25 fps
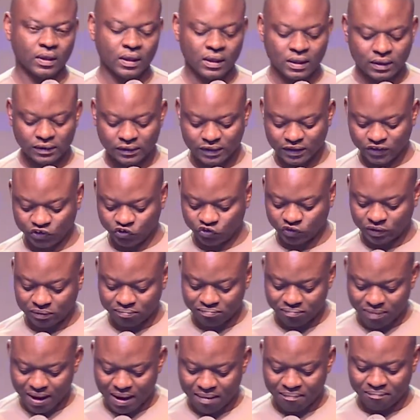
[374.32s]
It says,
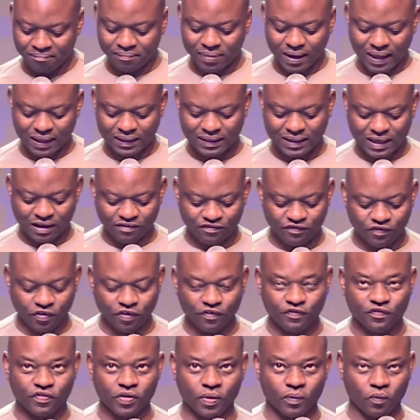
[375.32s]
remember therefore
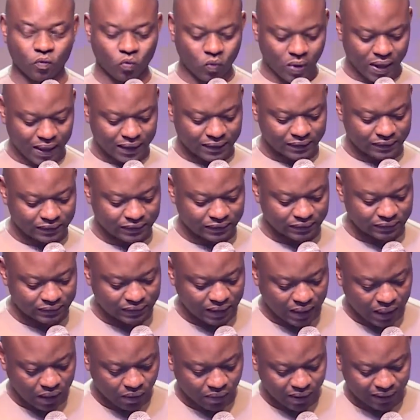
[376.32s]
from whence
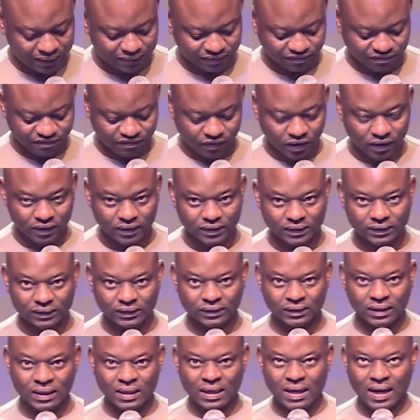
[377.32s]
thou art
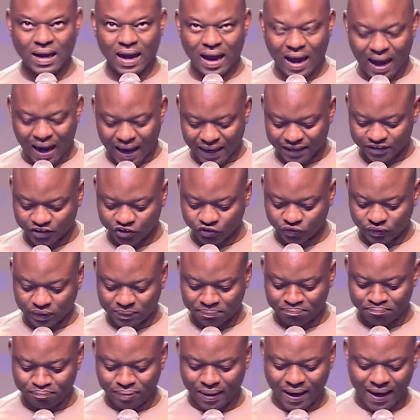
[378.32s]
fallen, and
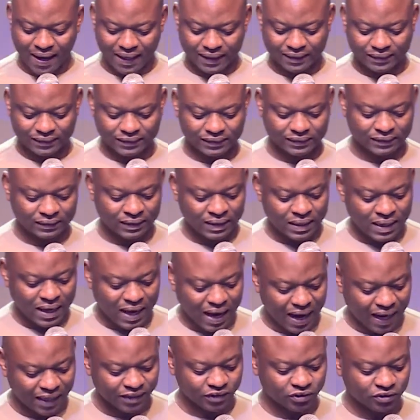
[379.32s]
repent,
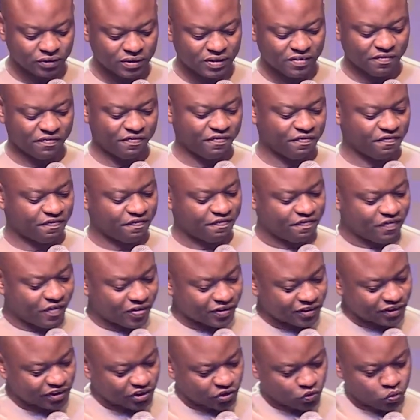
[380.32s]
and do the
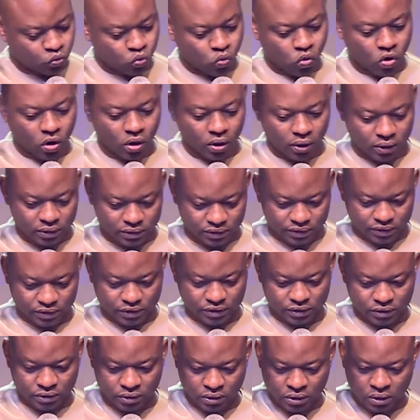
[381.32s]
first
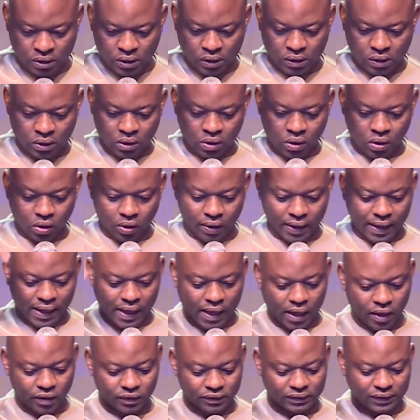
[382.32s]
works, or
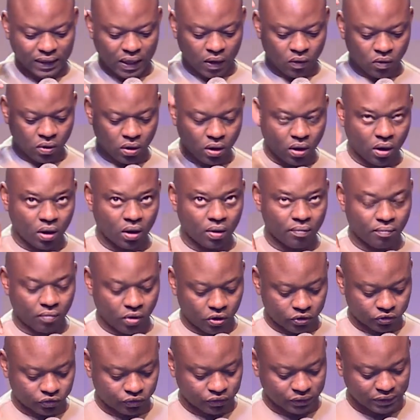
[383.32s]
else I will come
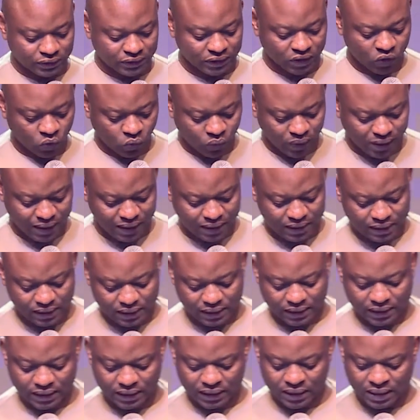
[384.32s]
unto thee
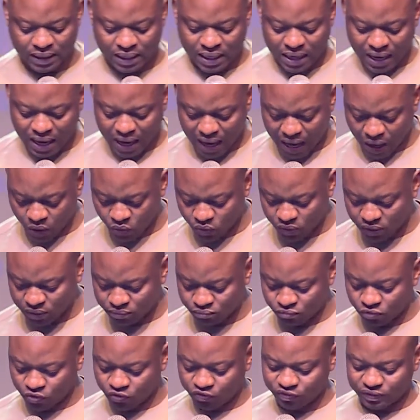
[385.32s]
quickly, and will
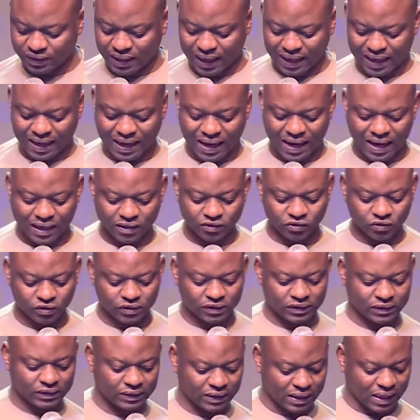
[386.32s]
remove thy
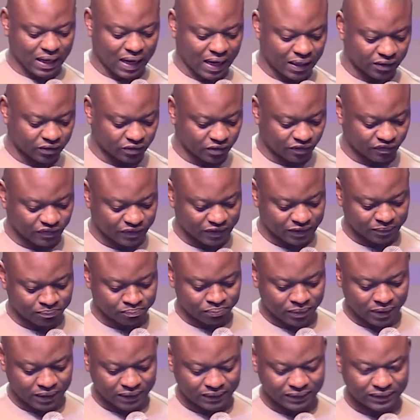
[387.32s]
candlestick out of his
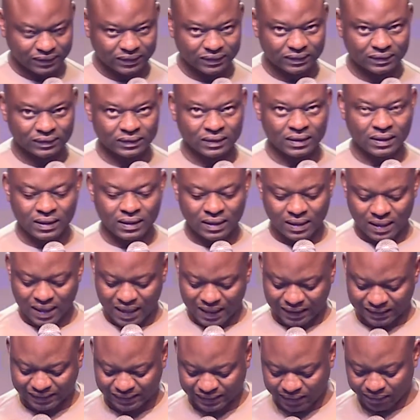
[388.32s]
place,
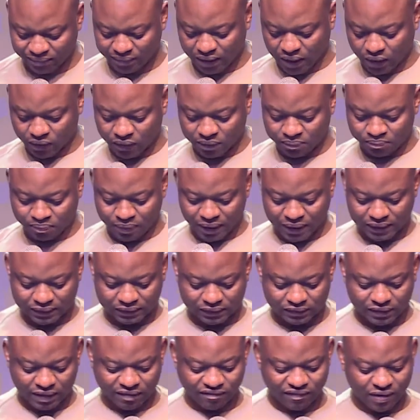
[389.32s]
except thou repent."
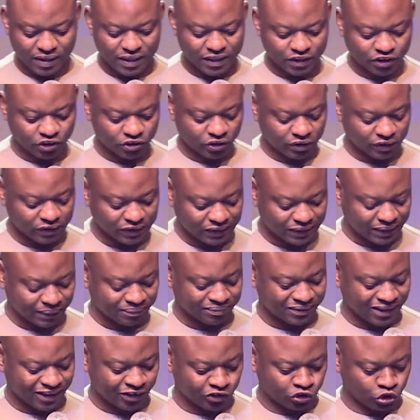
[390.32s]
Revelation
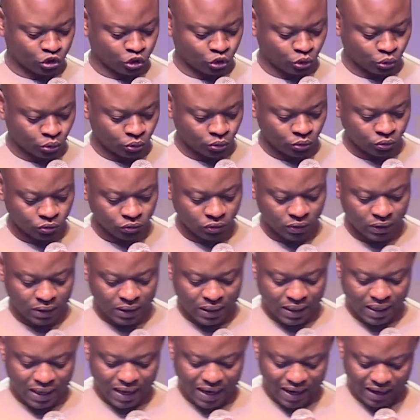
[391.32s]
chapter 2
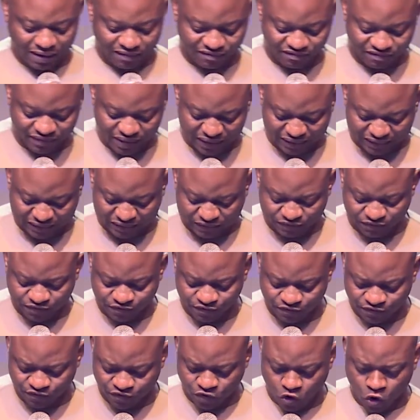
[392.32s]
and verse
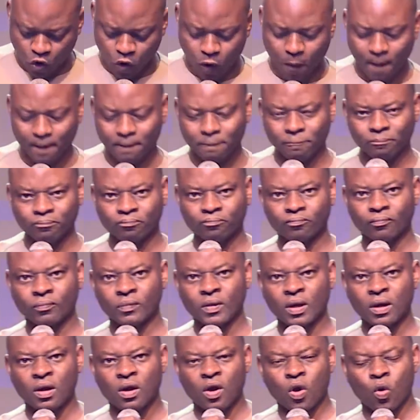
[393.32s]
4.
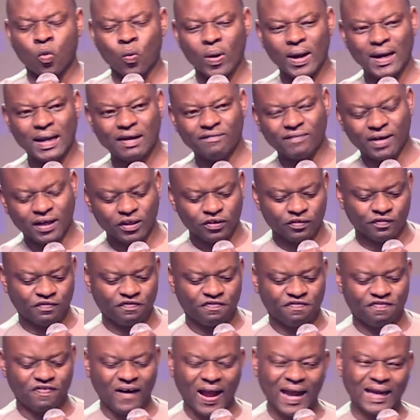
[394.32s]
Whenever you
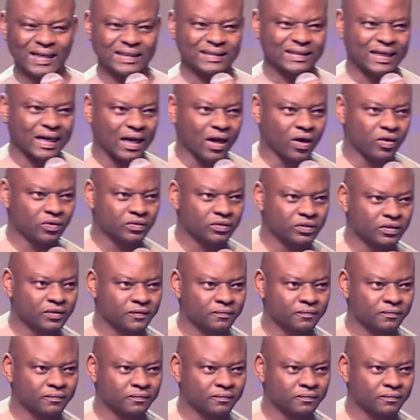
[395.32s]
find out